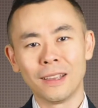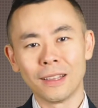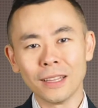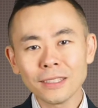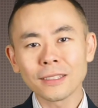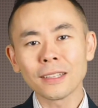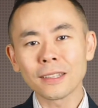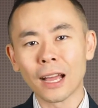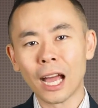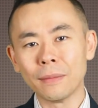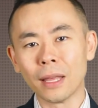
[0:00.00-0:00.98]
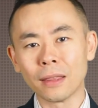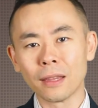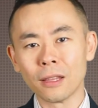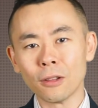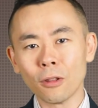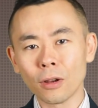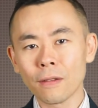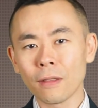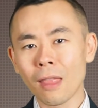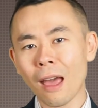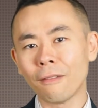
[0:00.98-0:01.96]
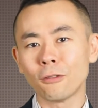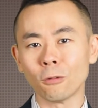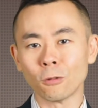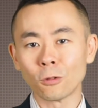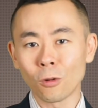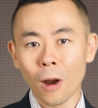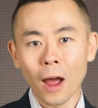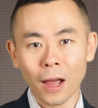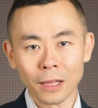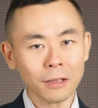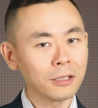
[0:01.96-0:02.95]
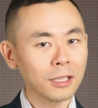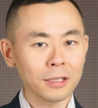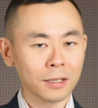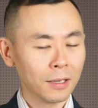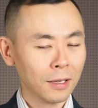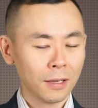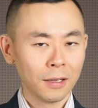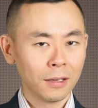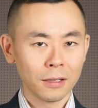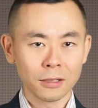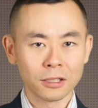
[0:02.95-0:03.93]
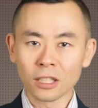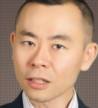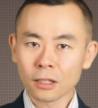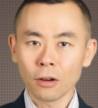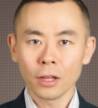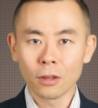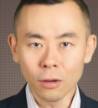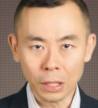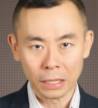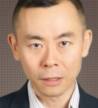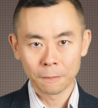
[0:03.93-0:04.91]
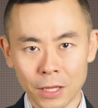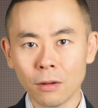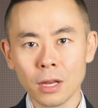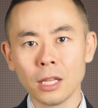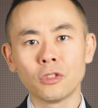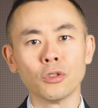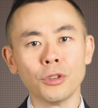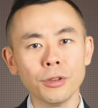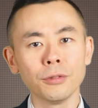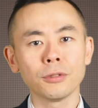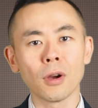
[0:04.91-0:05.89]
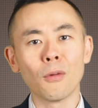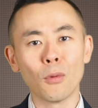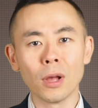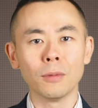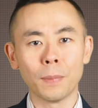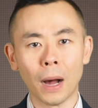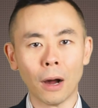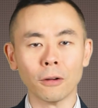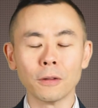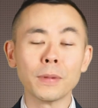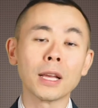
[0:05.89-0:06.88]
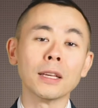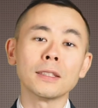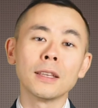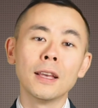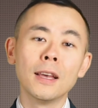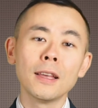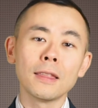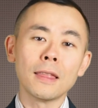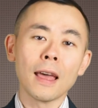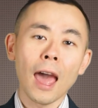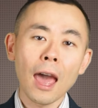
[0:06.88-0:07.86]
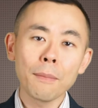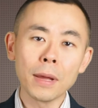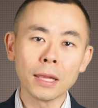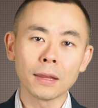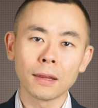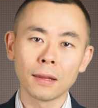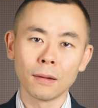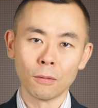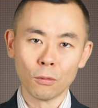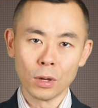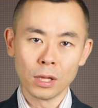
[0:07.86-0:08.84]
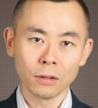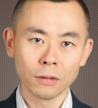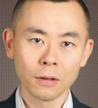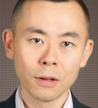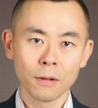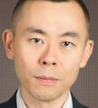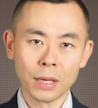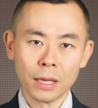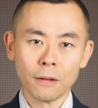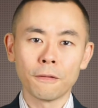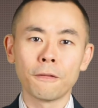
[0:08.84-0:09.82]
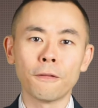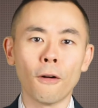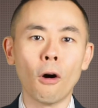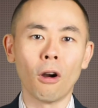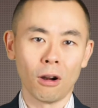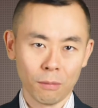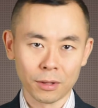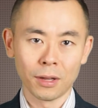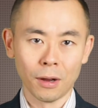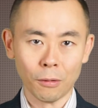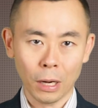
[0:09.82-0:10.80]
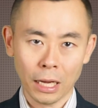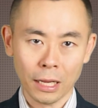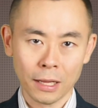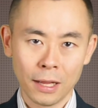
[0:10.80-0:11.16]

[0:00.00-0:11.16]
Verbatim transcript: This is the time that you don't even have to try. You just, just go and do it. You don't need to use your willpower because the habit will be formed already.